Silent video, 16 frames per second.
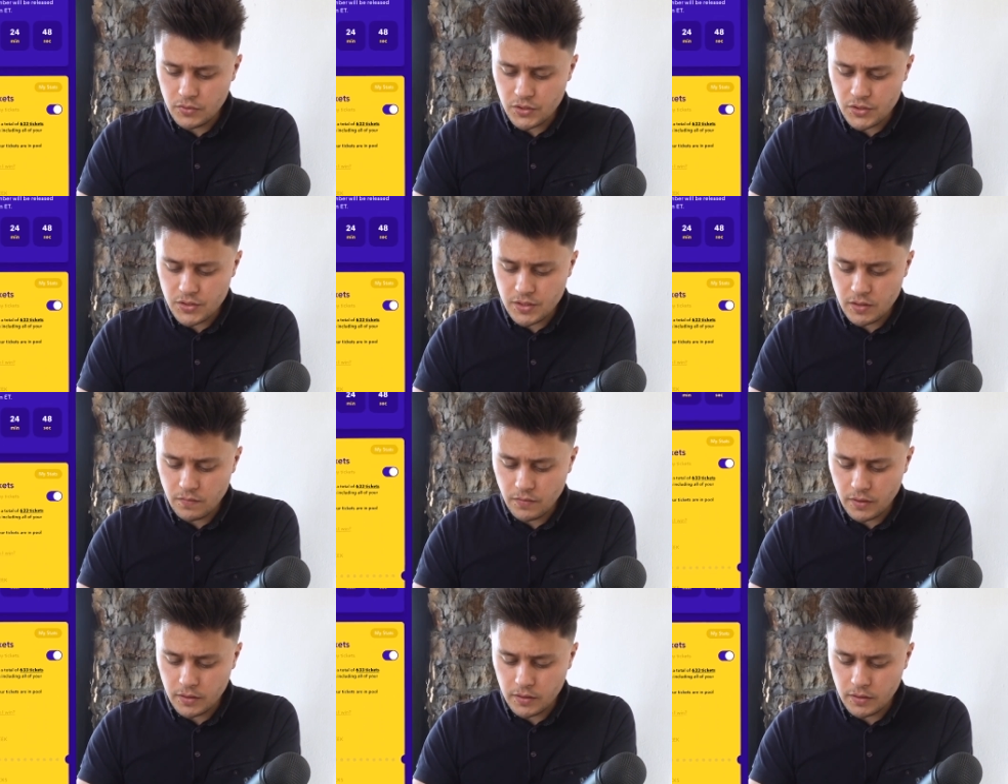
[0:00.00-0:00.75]
see
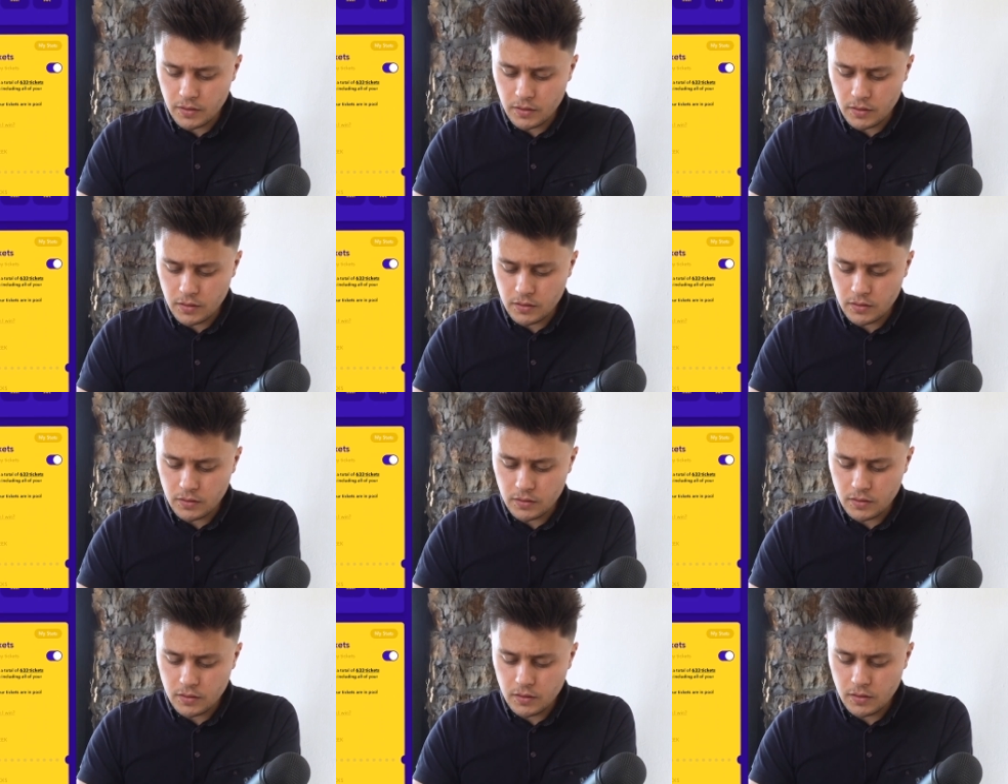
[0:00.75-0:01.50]
if I can,
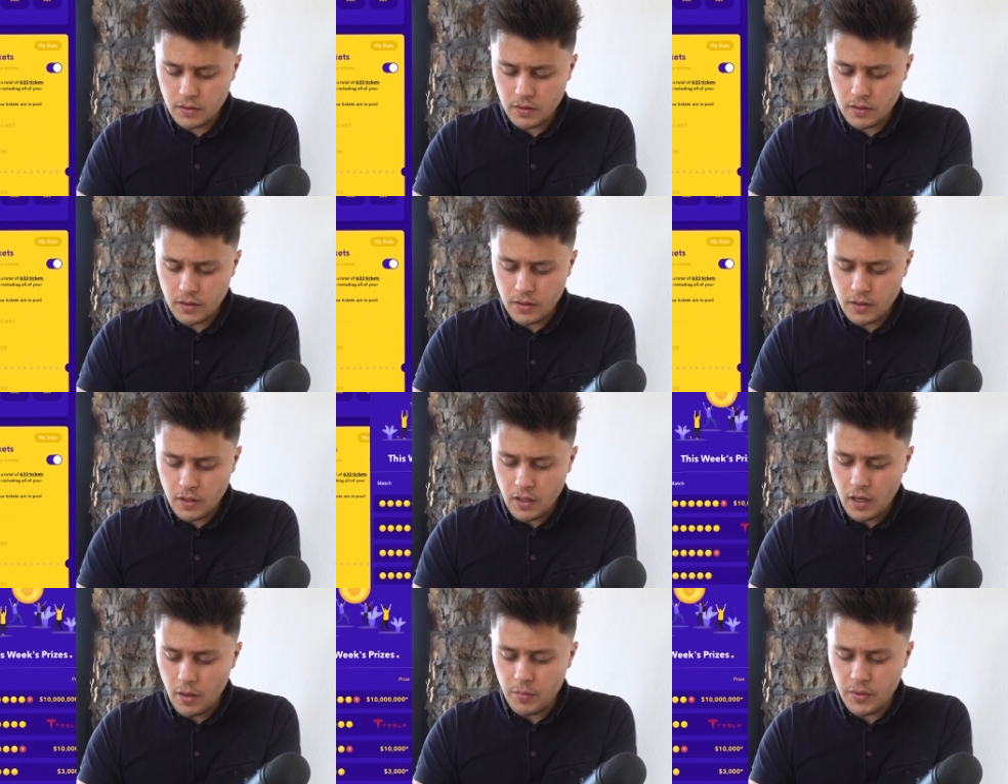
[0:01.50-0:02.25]

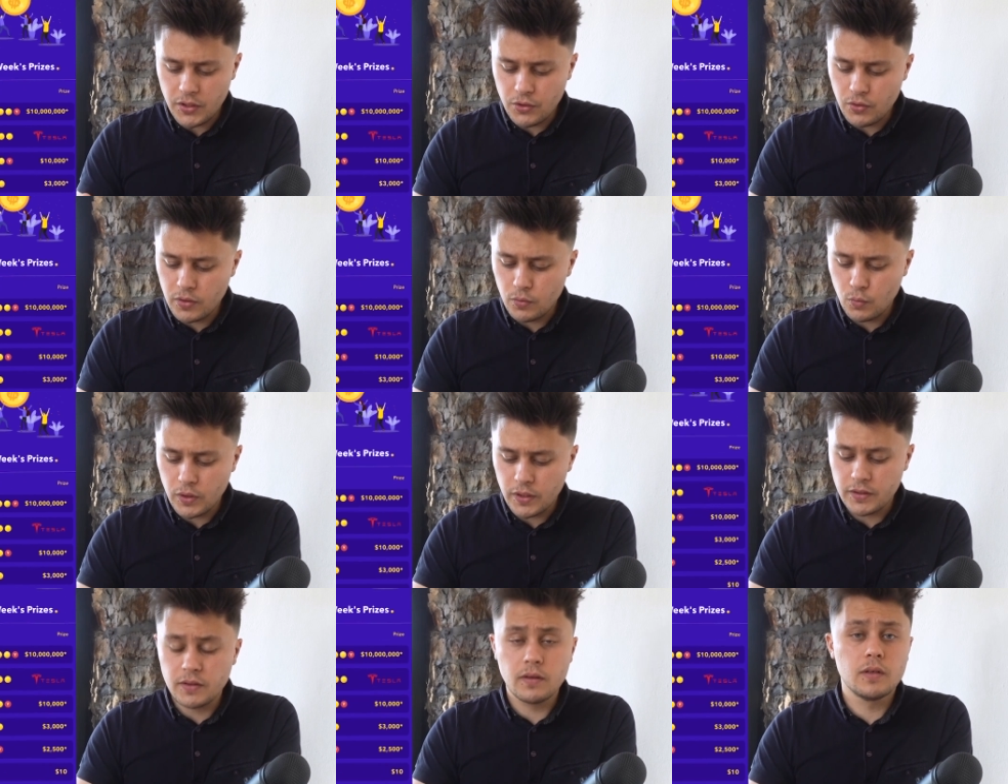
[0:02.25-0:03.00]
you can
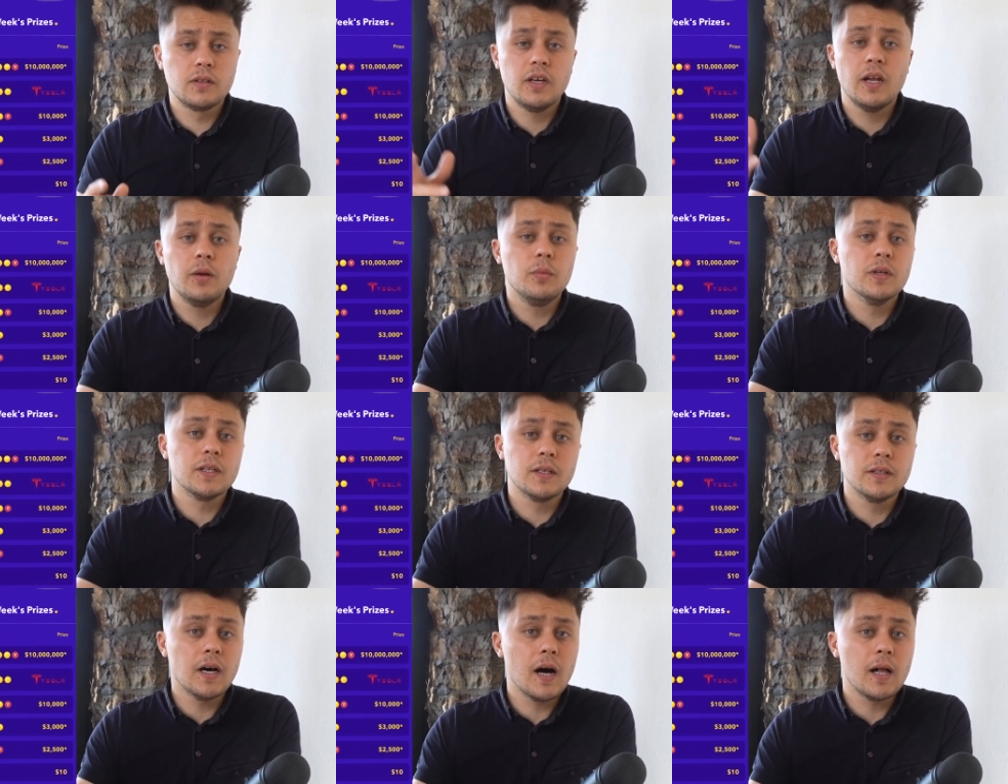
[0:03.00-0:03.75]
win $10
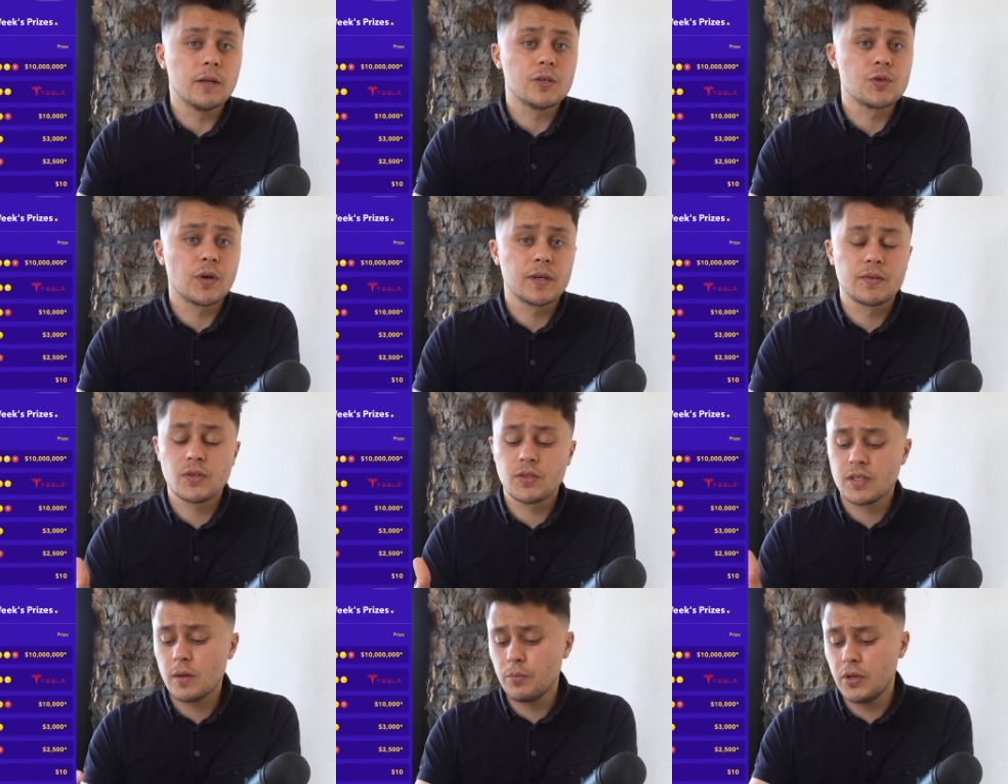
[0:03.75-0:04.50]
million, right? So
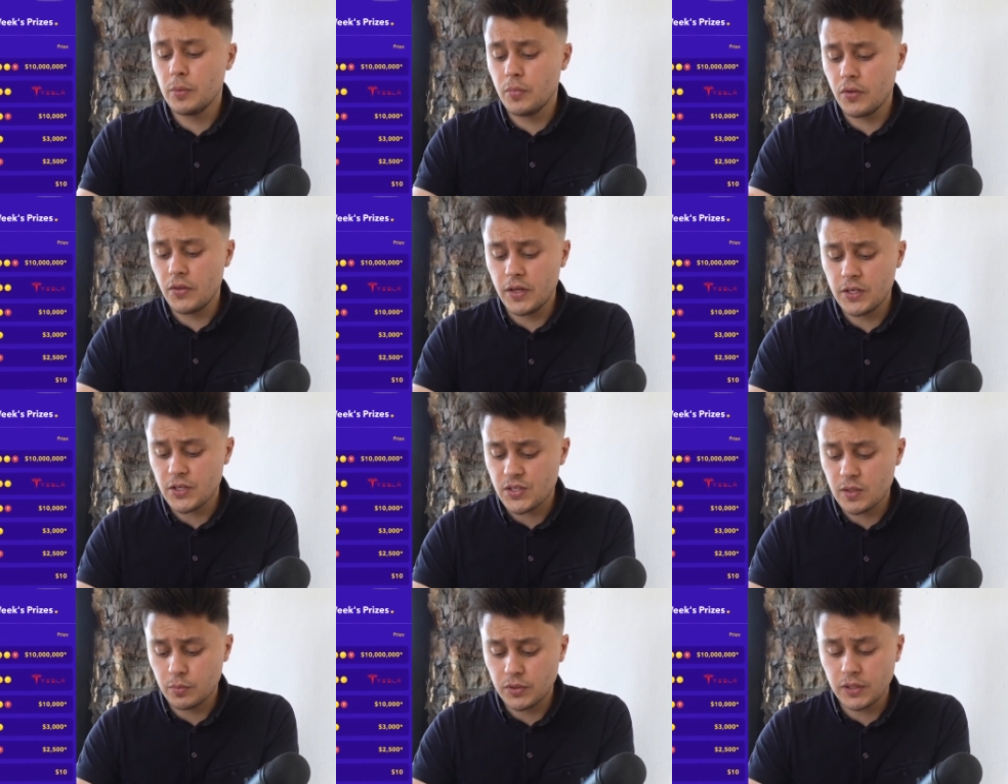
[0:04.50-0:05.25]
some people, they
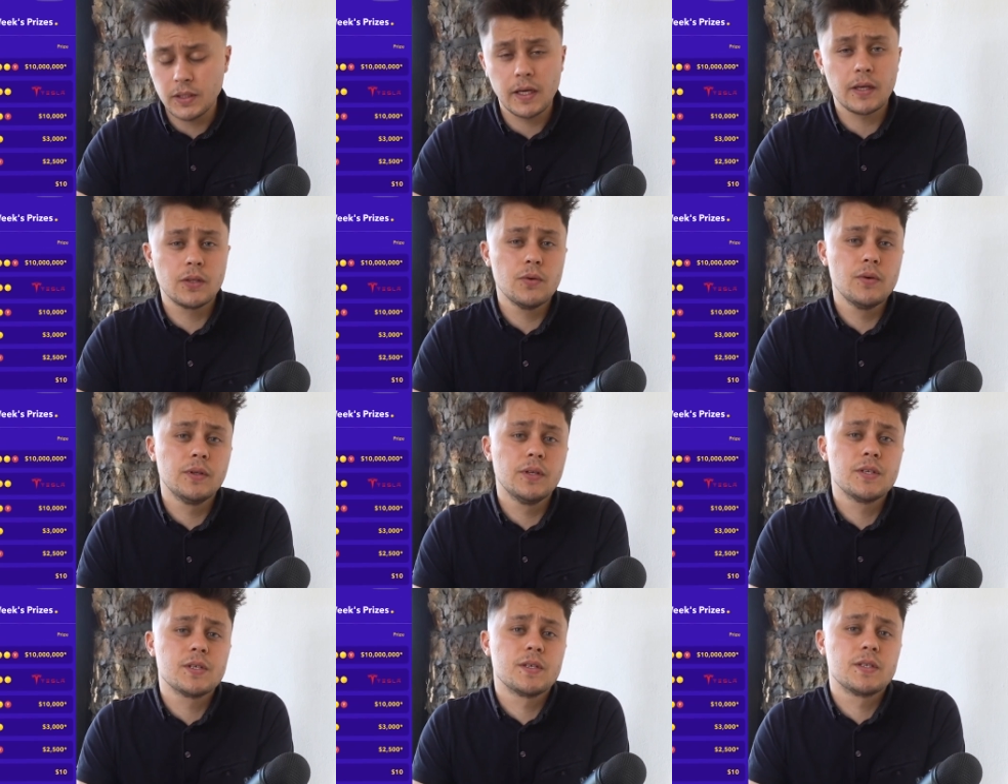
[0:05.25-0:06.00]
just simply like doing
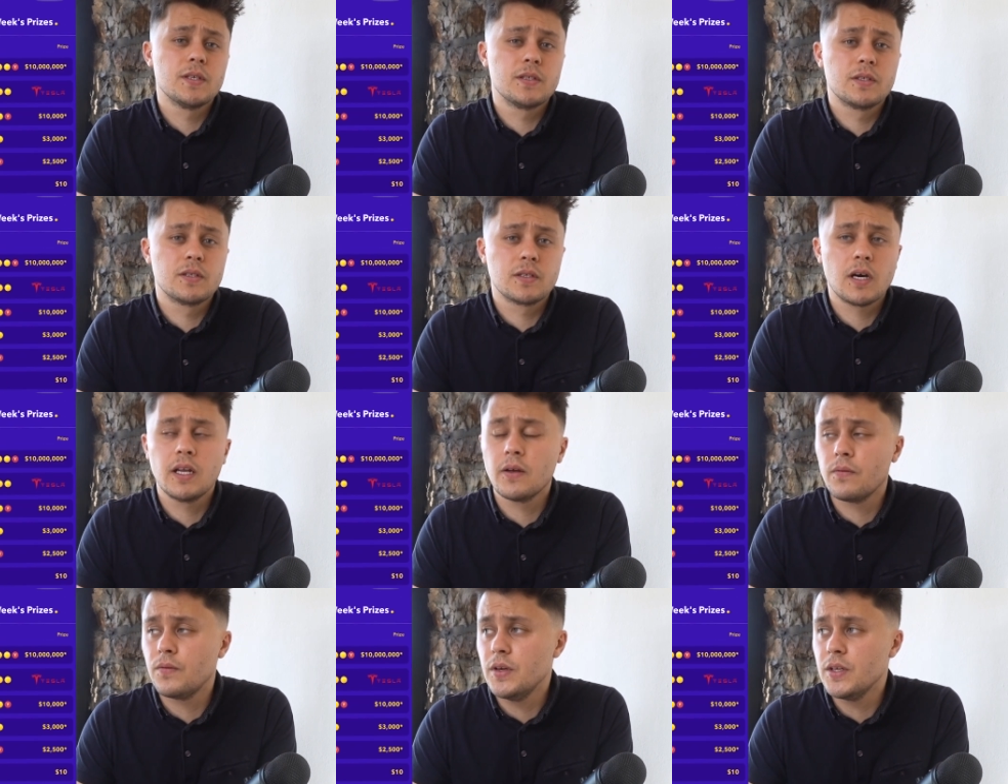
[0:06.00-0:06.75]
this because it kind
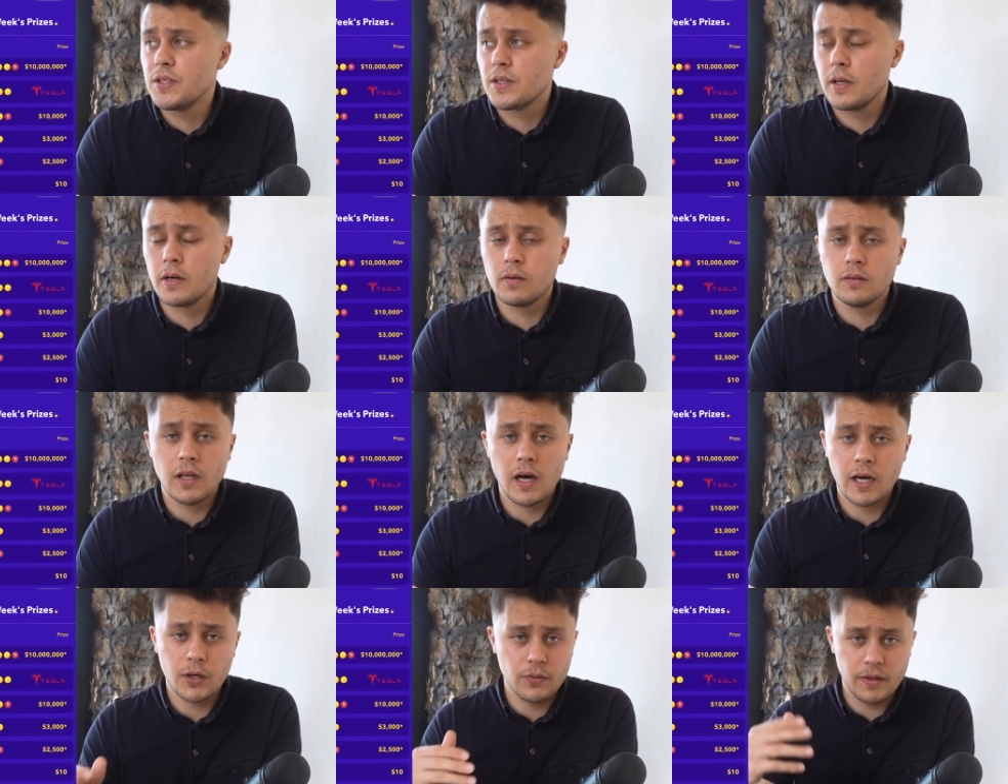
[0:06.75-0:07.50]
of feeds their
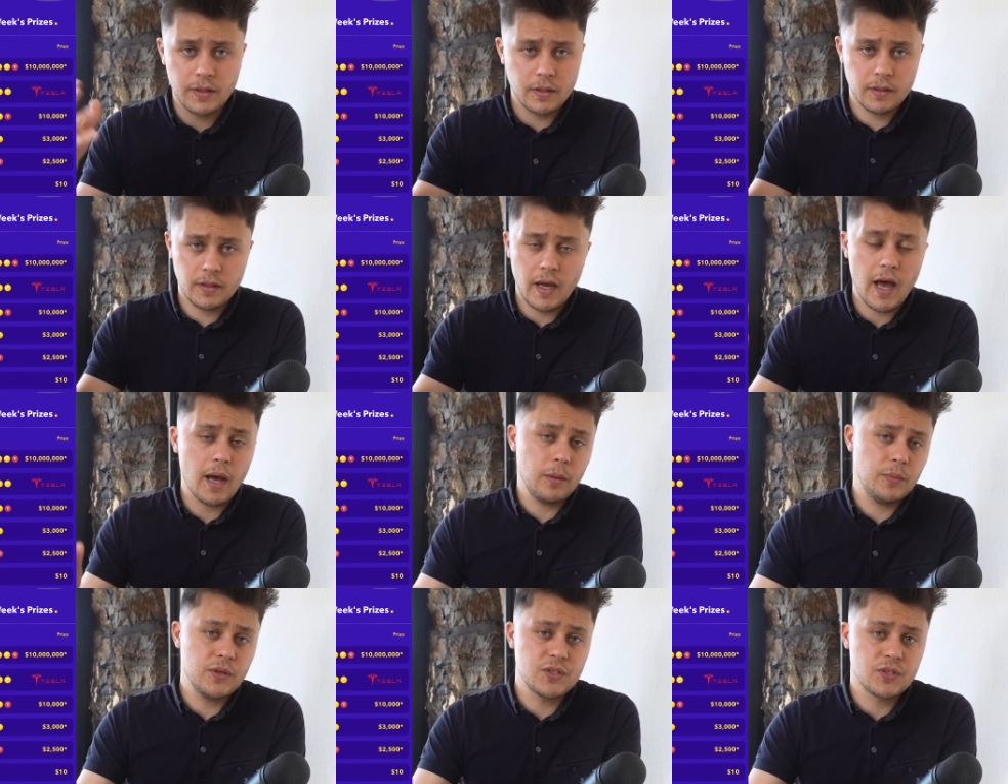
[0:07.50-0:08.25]
lottery
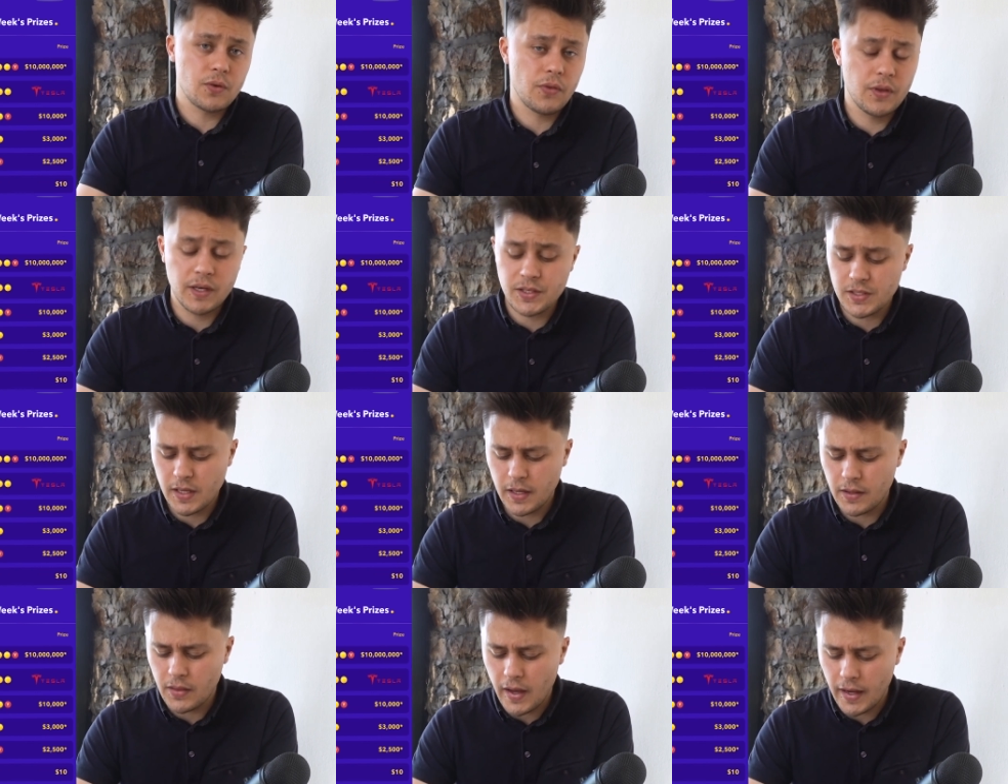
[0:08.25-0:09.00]
habits or things
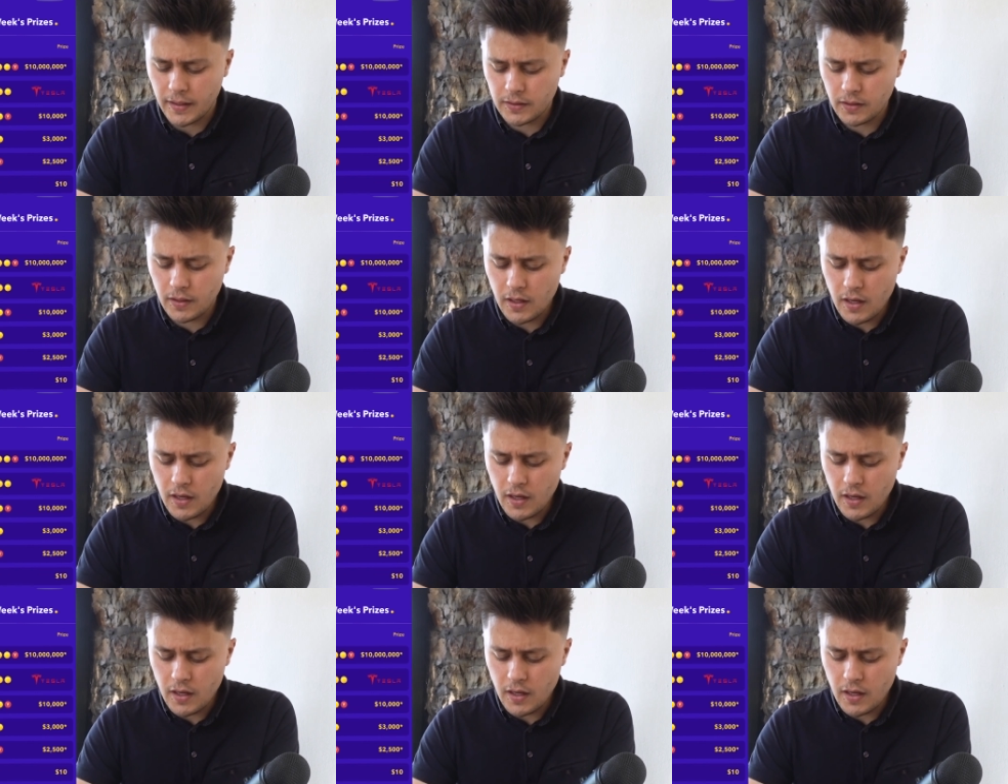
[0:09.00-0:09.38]
like that.